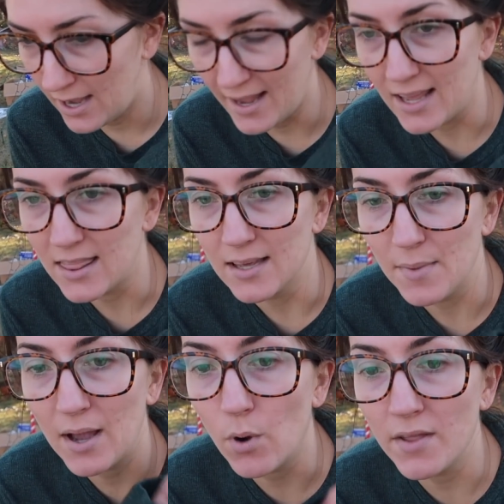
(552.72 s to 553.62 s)
I hate them.
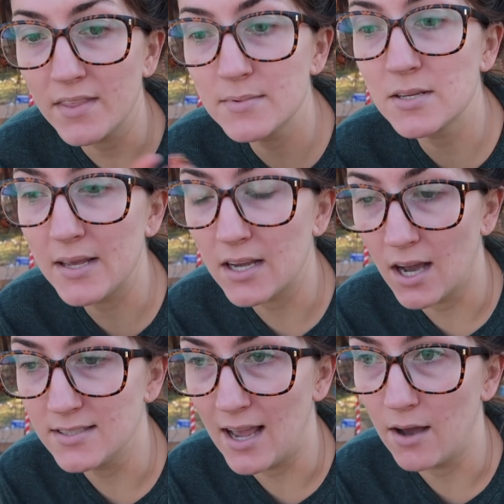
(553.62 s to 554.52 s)
I want them to be
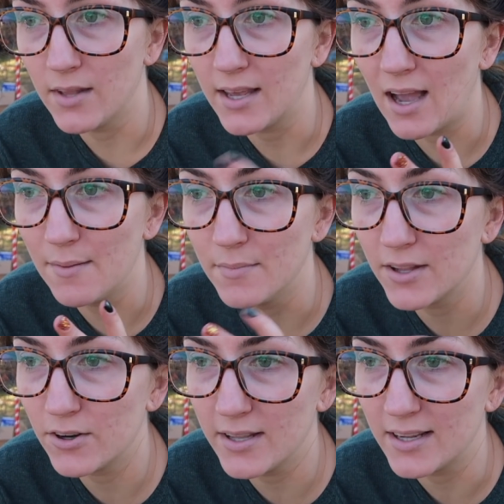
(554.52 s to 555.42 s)
cut down. Like I'm
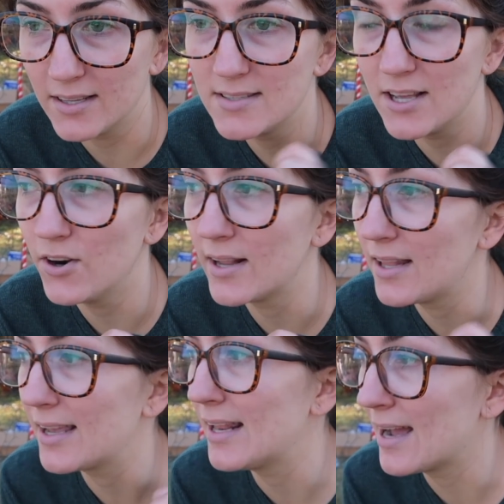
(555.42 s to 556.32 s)
literally considering
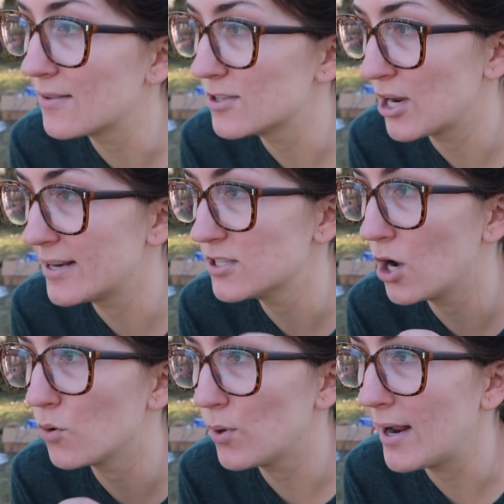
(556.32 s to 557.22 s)
like getting out the
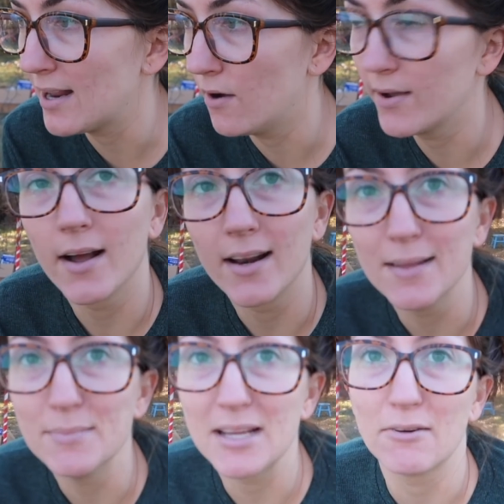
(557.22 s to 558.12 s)
chainsaw right now and cutting
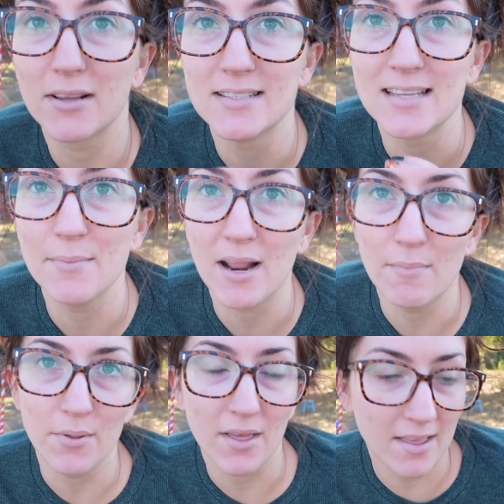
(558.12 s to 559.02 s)
them down because Tim and I
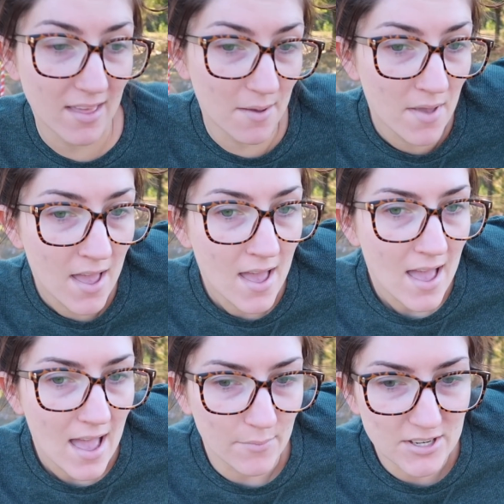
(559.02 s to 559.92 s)
both hate them
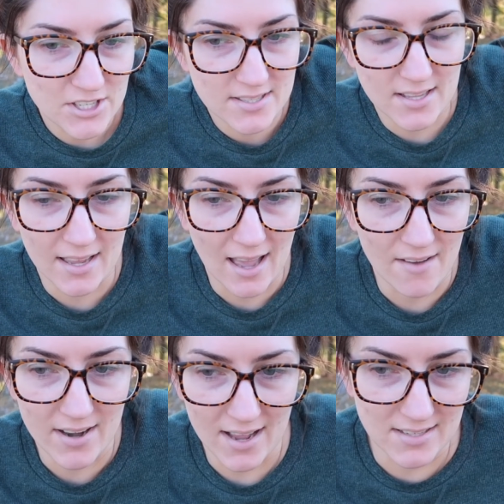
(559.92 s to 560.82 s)
and we just like
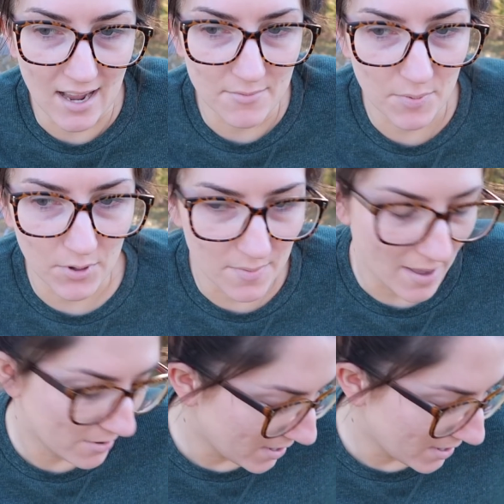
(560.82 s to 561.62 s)
haven't had time to pull them out